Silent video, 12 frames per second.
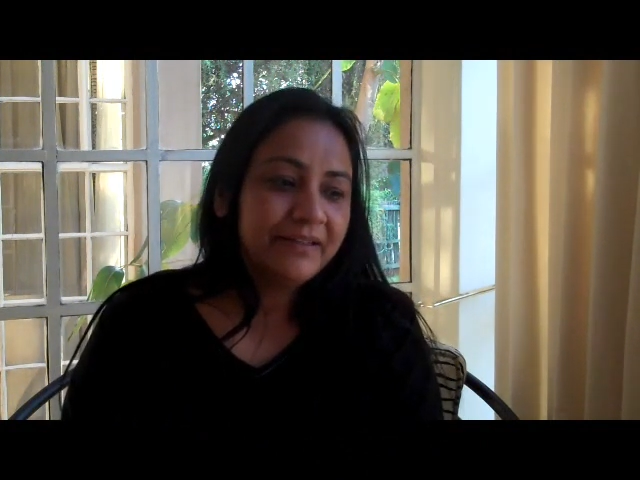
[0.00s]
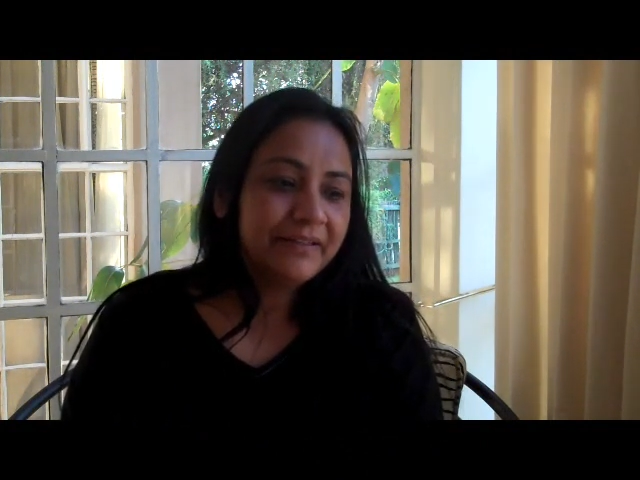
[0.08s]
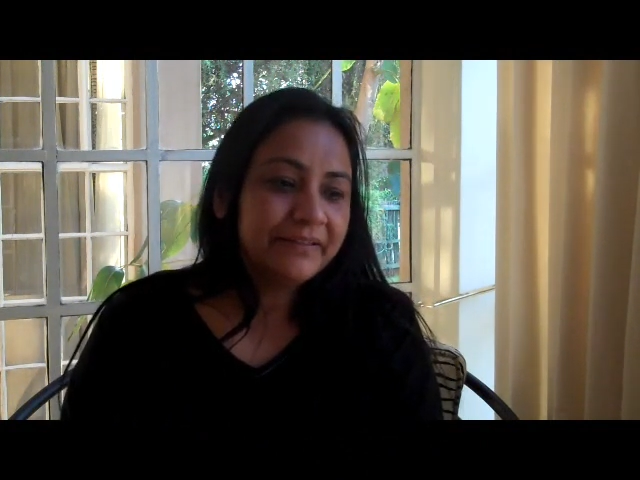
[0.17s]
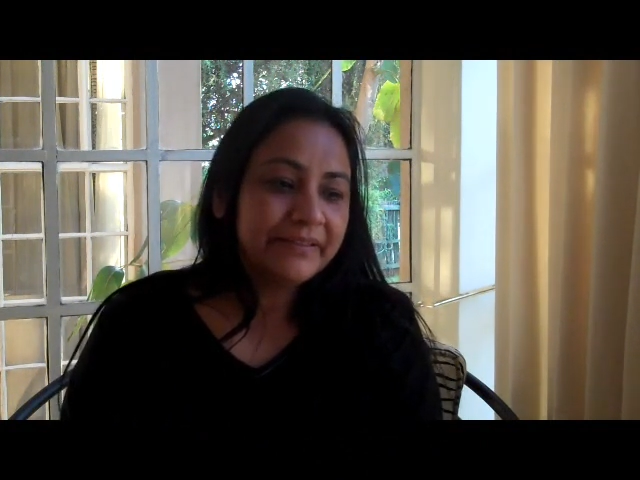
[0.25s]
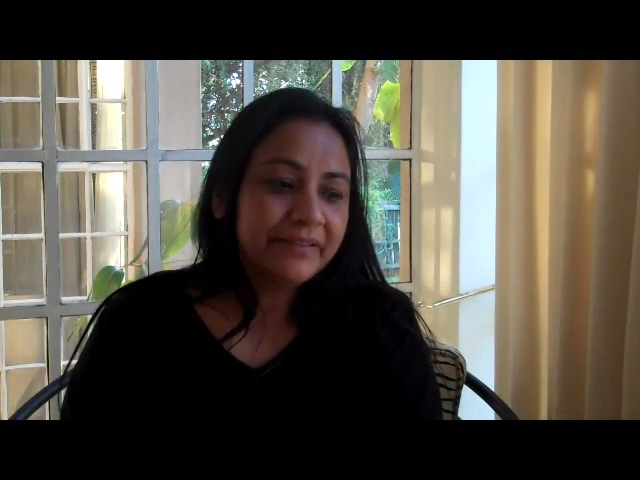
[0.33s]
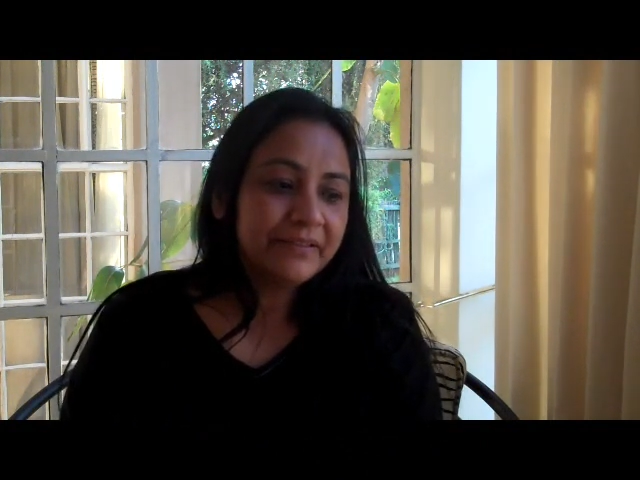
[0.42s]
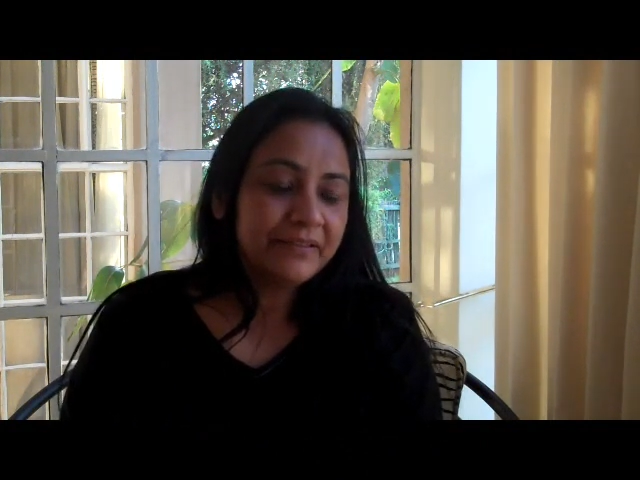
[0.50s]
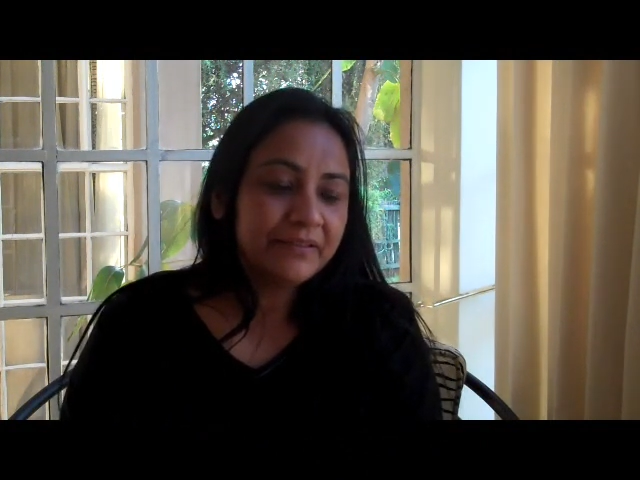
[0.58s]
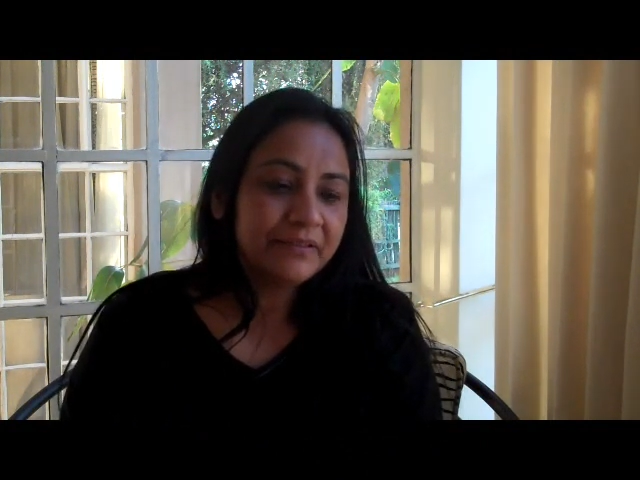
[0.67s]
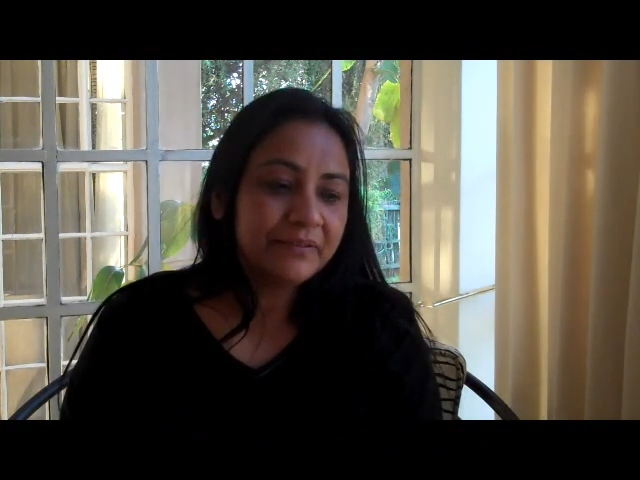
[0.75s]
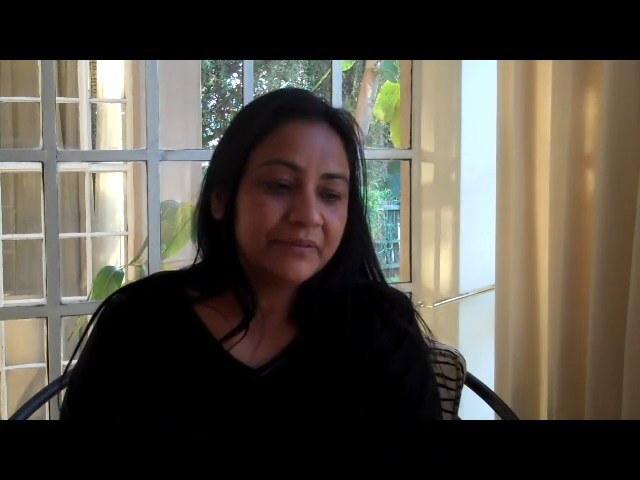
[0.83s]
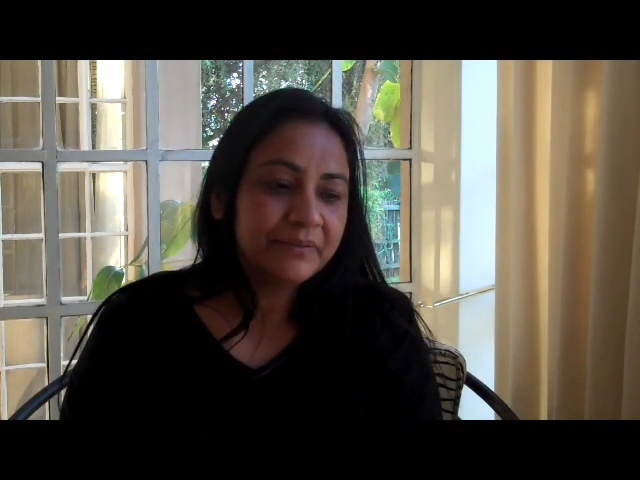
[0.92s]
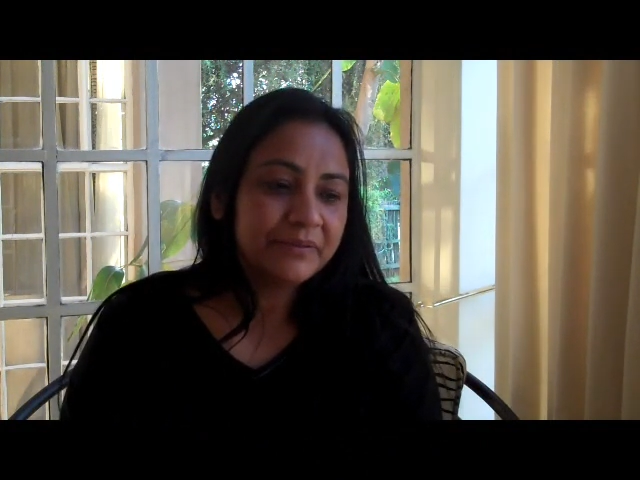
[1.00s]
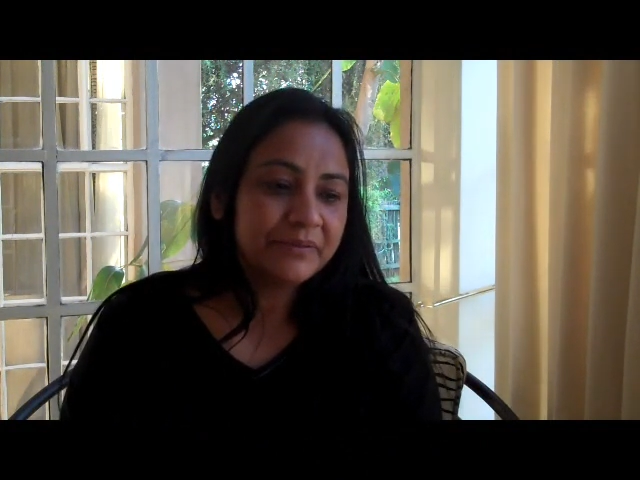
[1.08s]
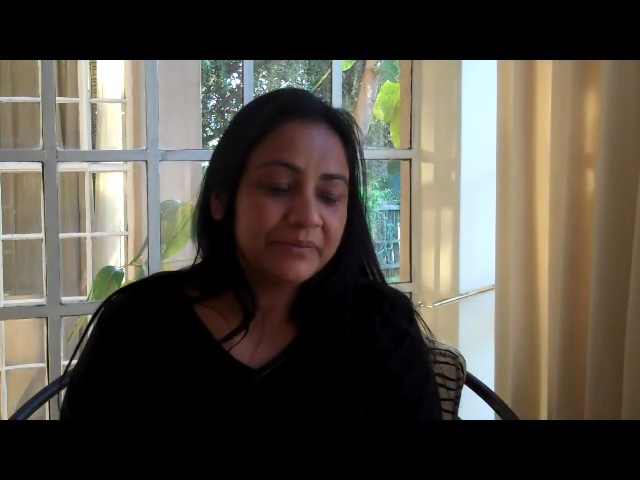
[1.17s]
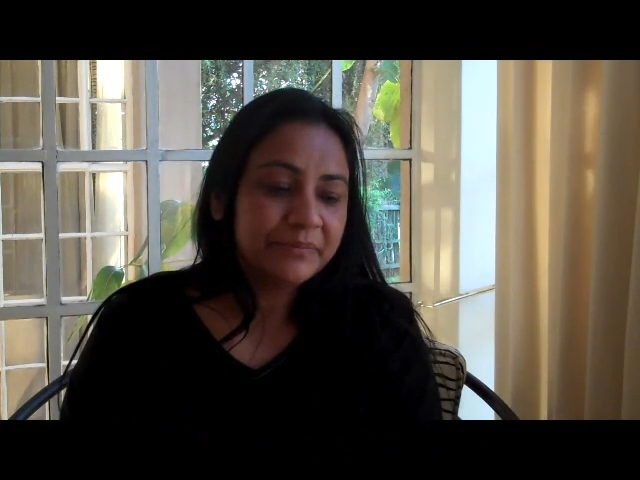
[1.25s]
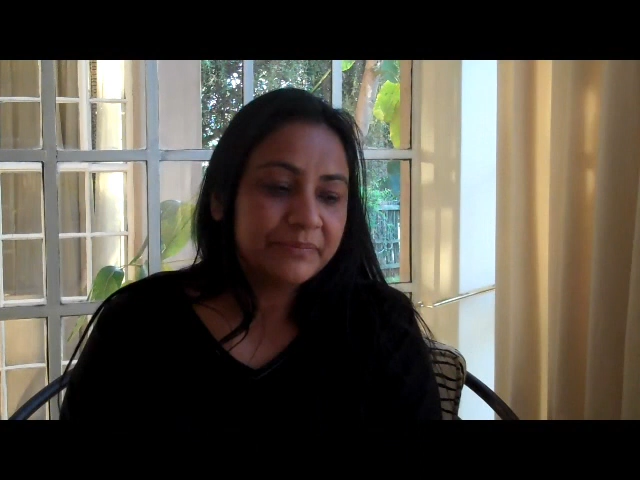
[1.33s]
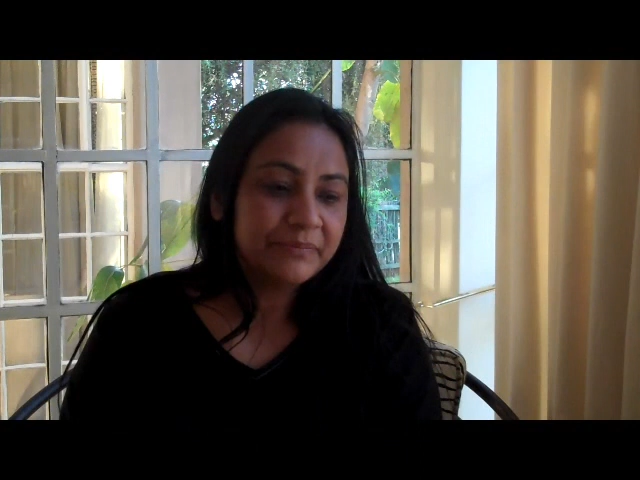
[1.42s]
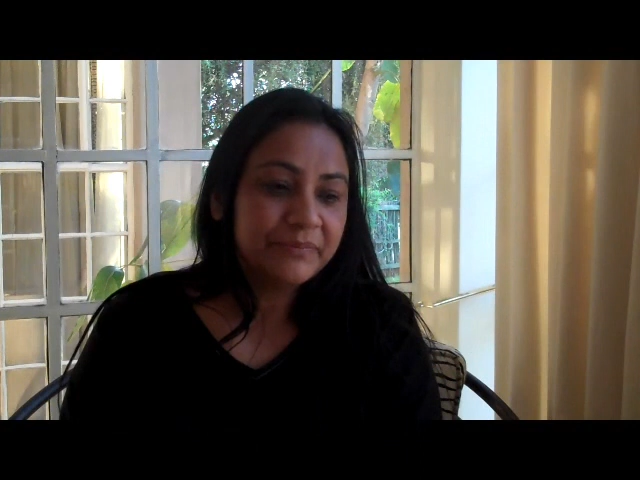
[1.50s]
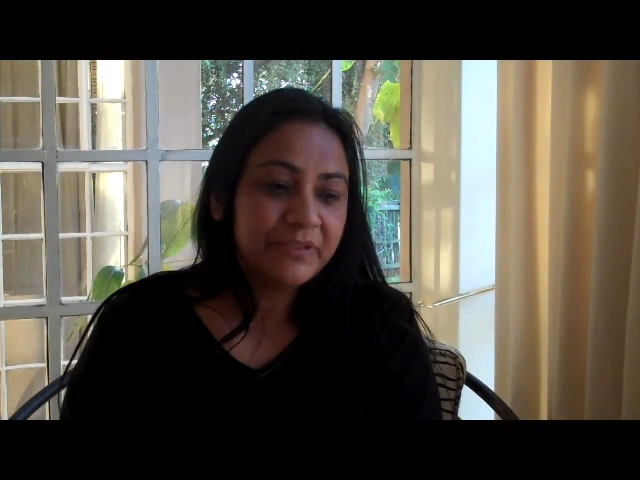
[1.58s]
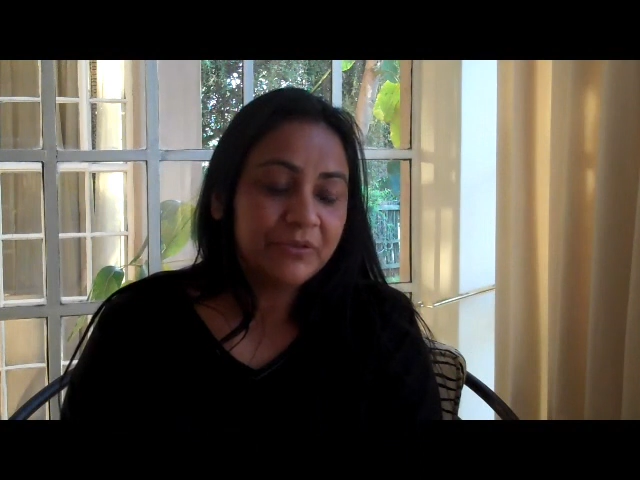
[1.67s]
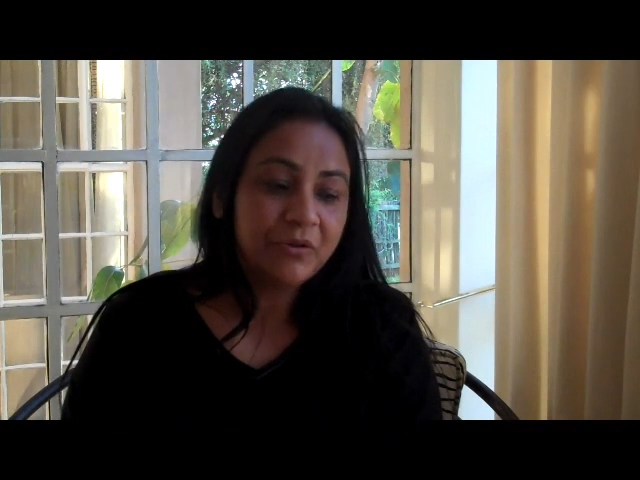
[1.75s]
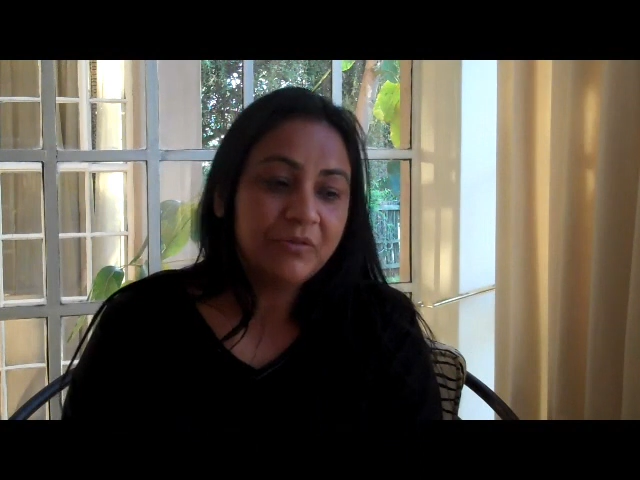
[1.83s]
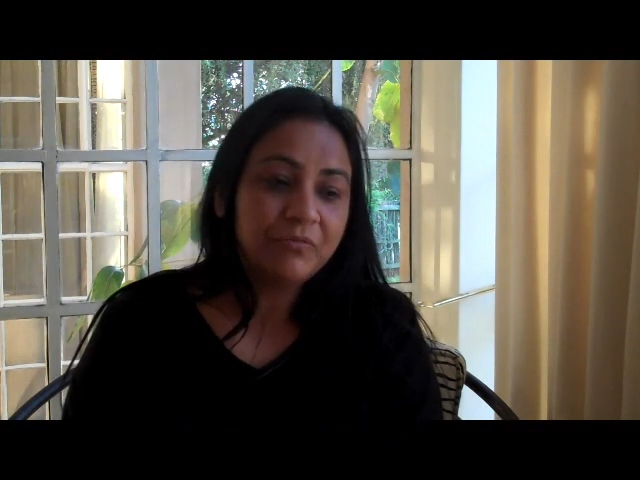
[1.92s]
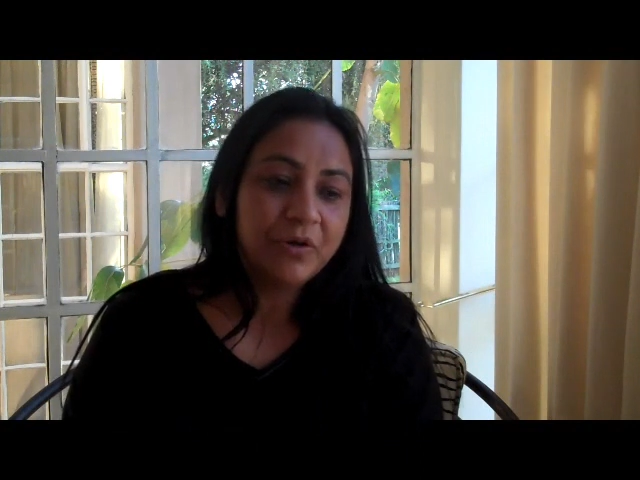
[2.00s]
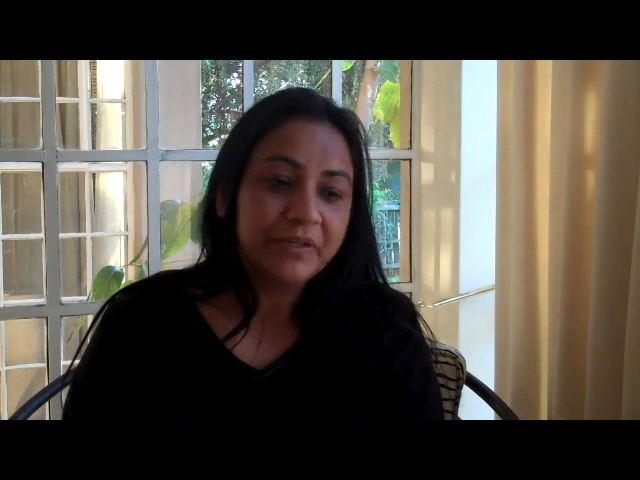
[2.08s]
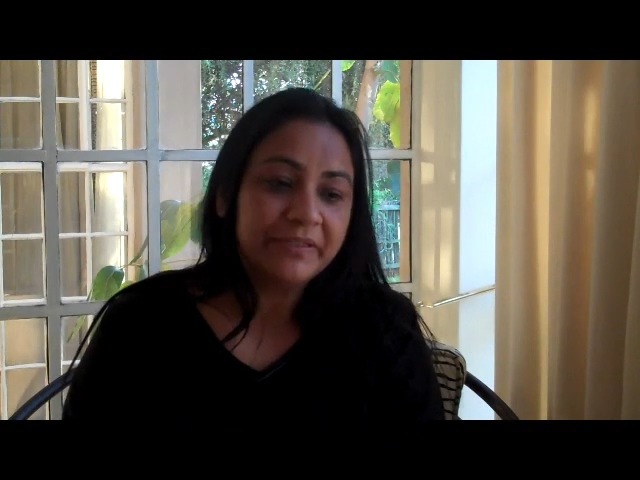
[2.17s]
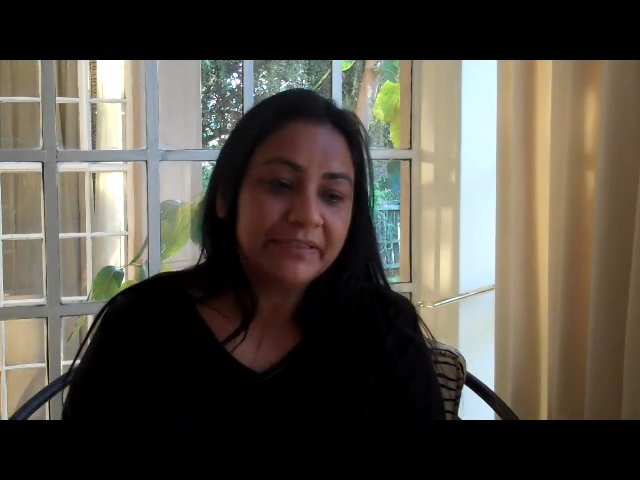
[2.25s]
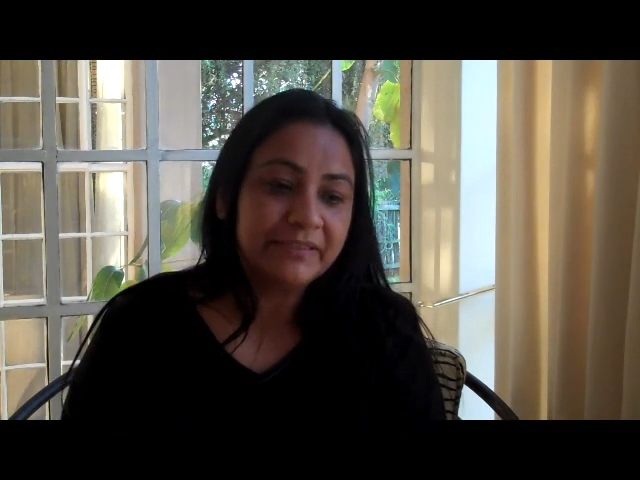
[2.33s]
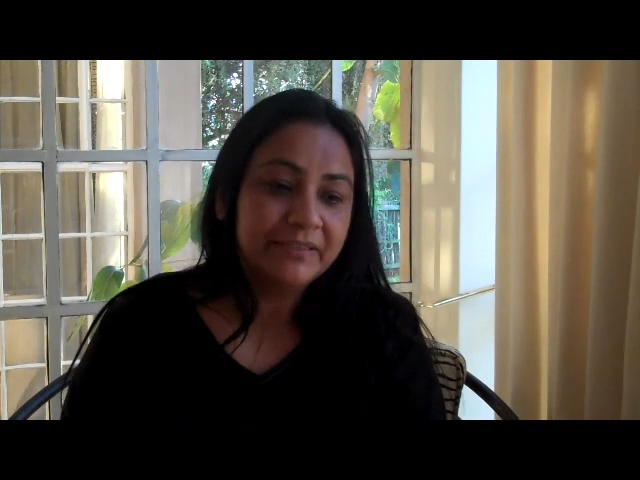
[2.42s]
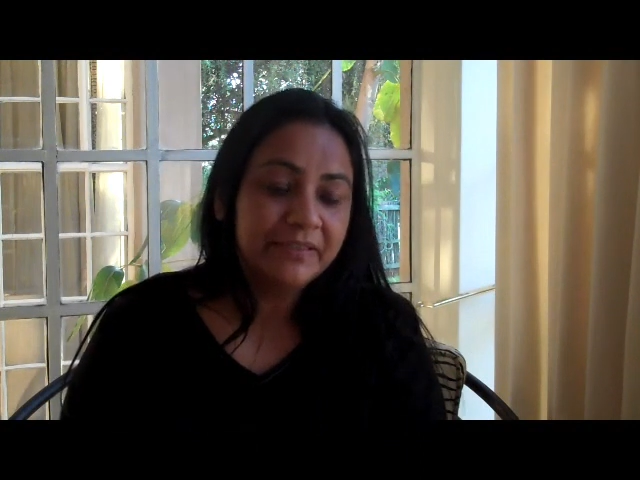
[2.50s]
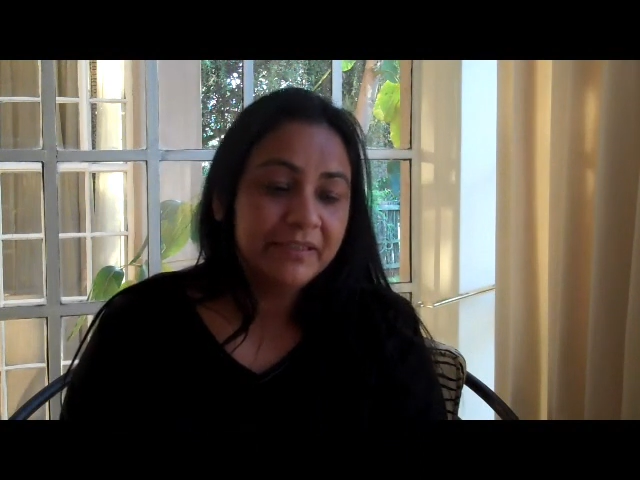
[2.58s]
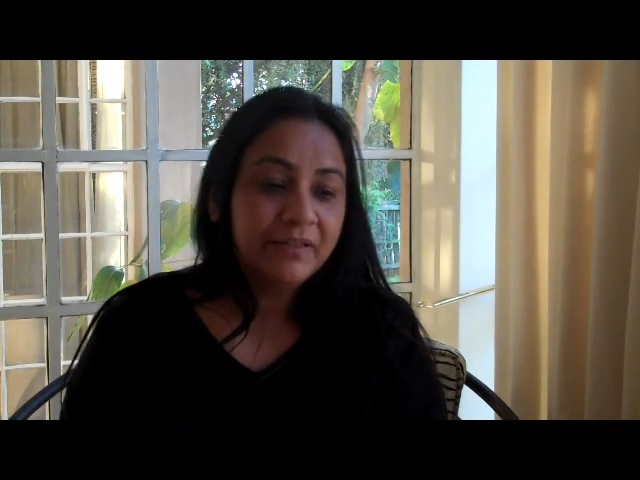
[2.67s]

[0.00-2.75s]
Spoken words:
And they all wanted,